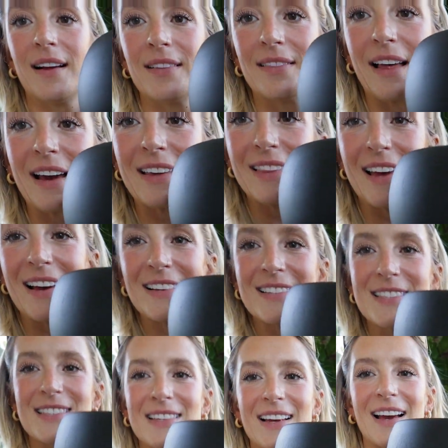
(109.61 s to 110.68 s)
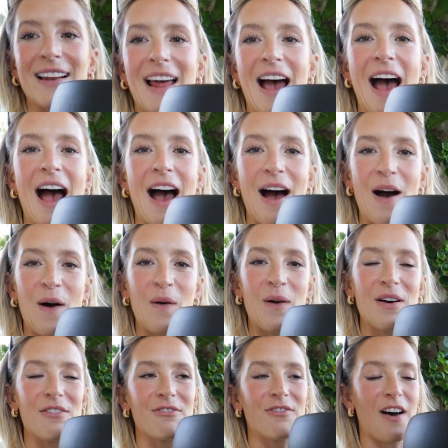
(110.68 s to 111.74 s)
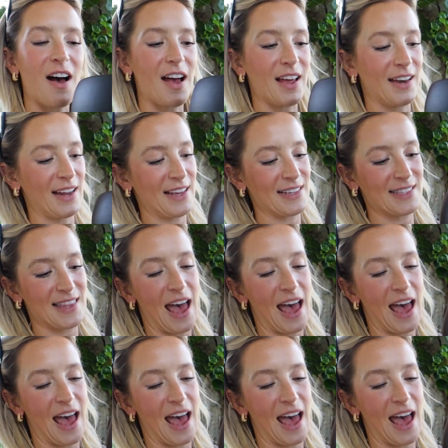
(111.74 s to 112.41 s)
like this. And how fun is